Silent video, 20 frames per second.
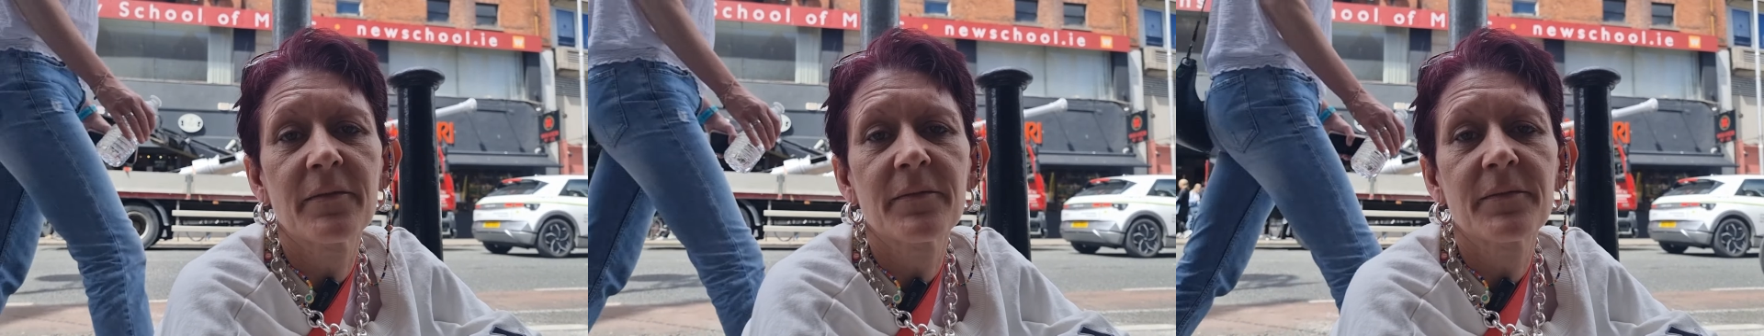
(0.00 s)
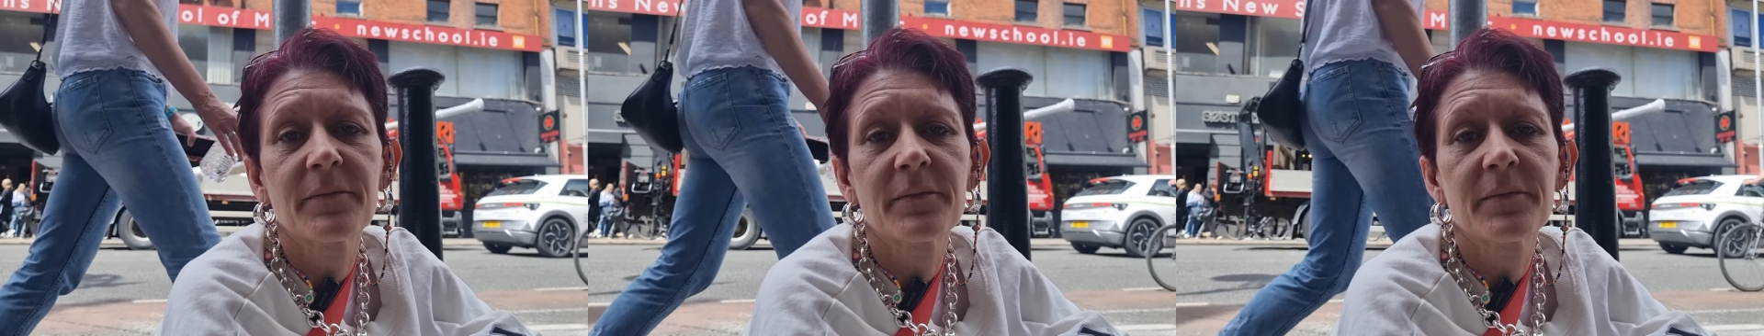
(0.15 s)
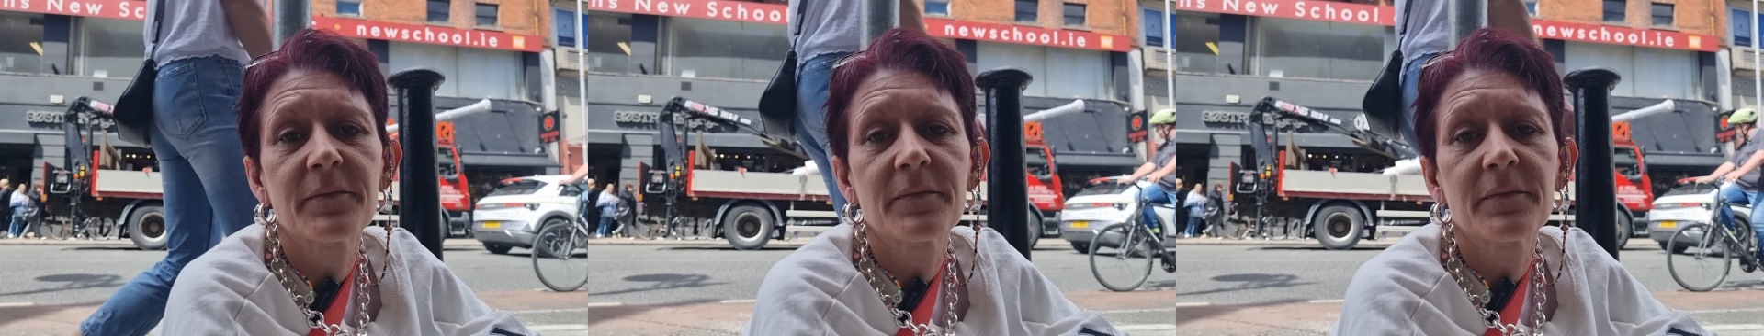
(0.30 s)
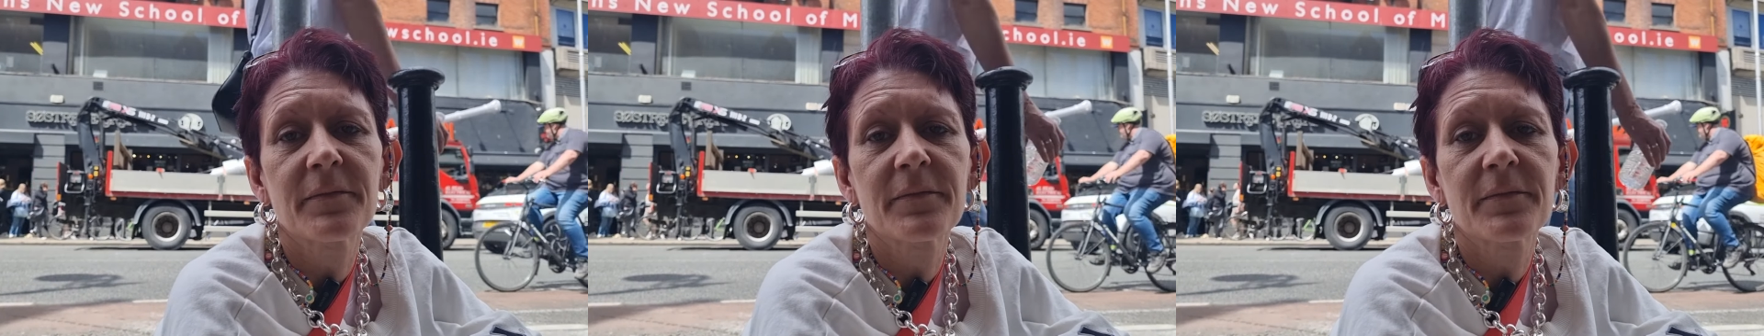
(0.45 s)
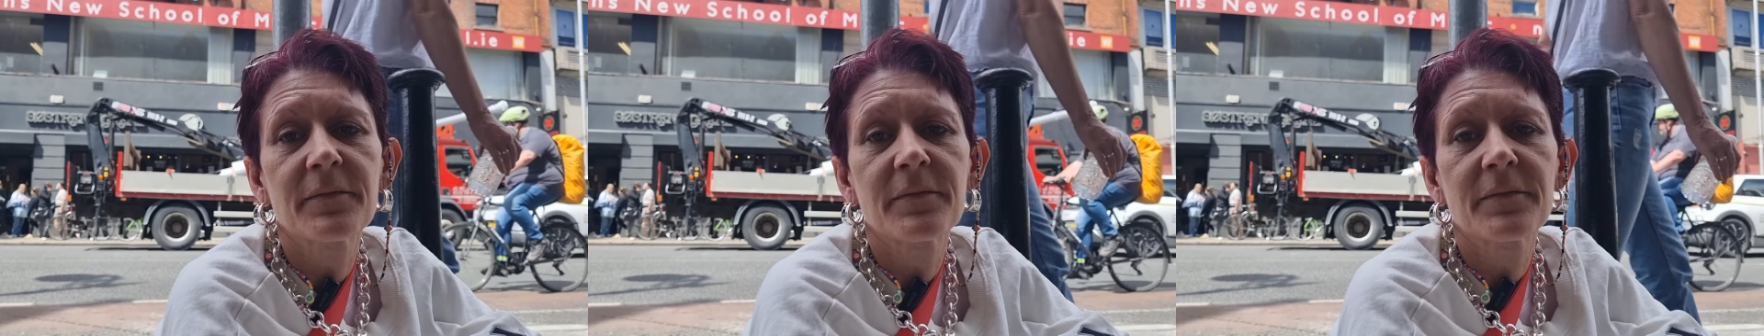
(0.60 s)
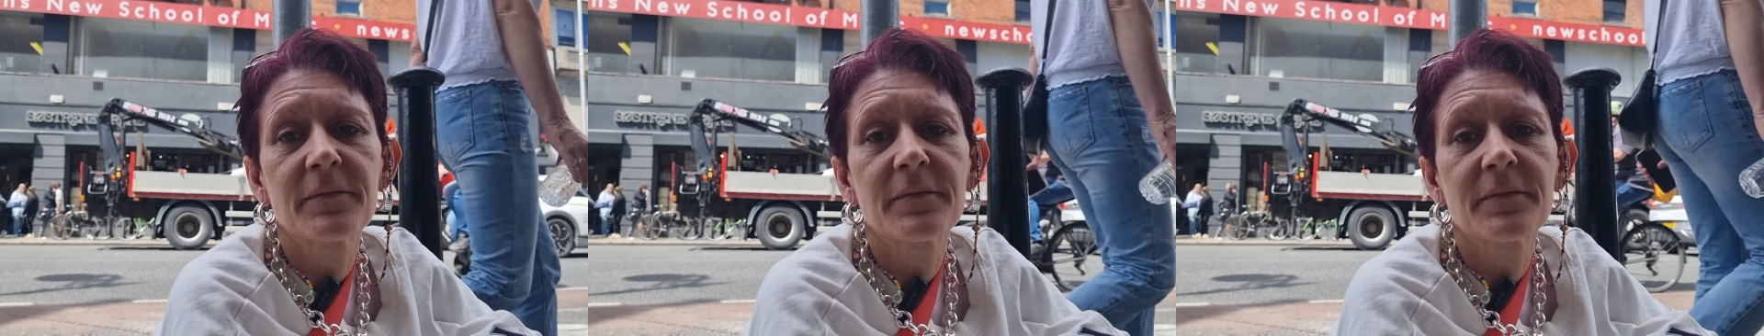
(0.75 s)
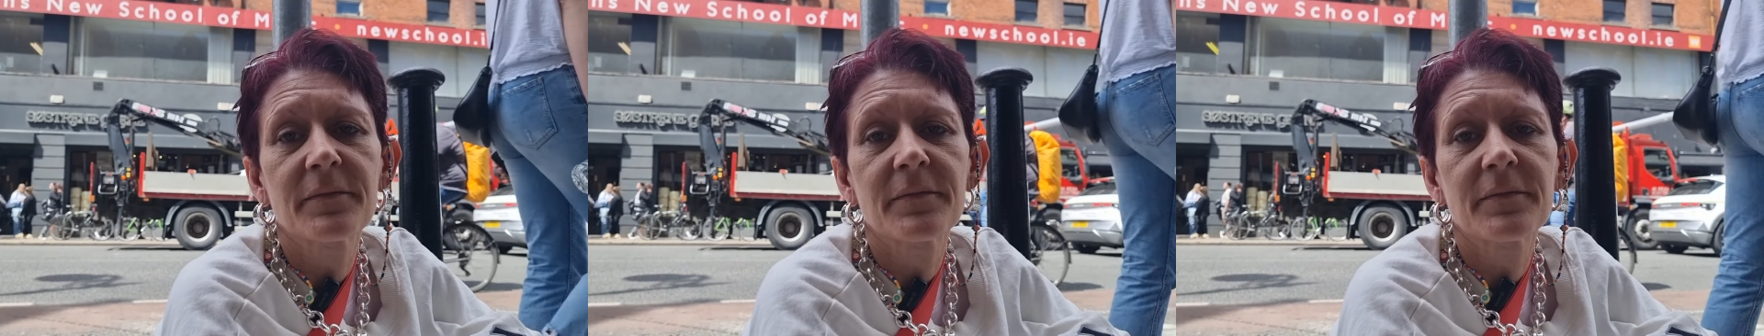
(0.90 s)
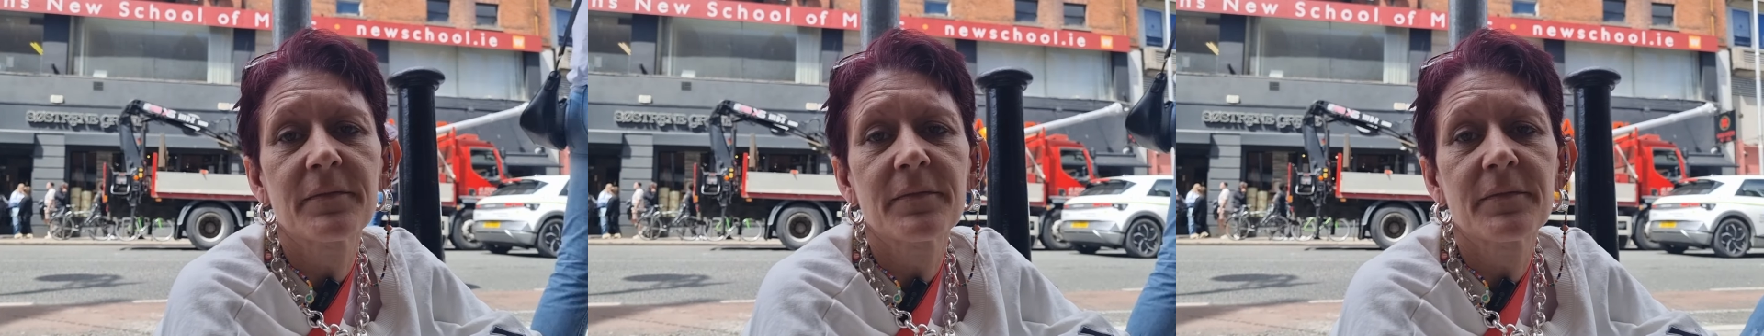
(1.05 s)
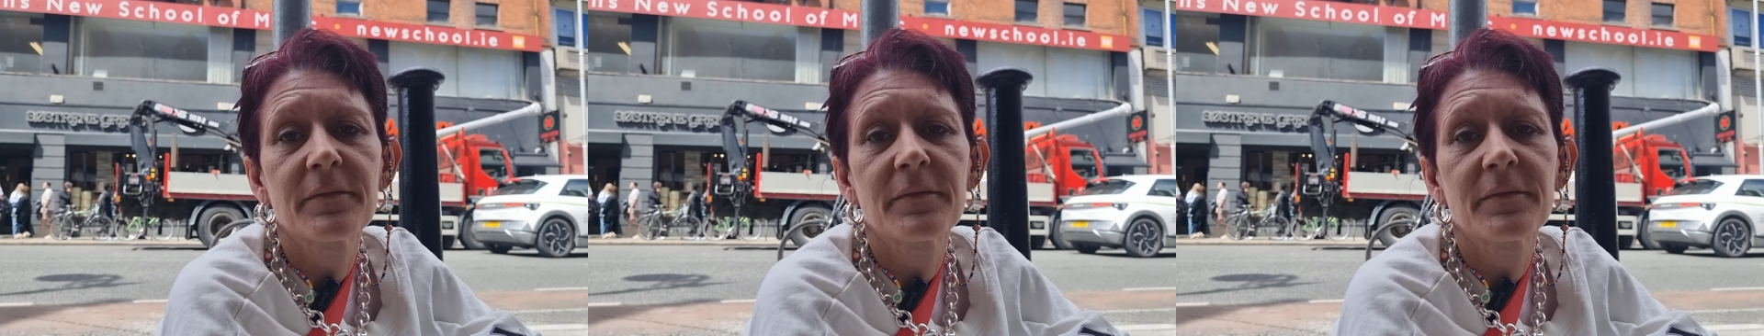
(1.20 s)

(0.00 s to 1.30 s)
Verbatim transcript: family support like that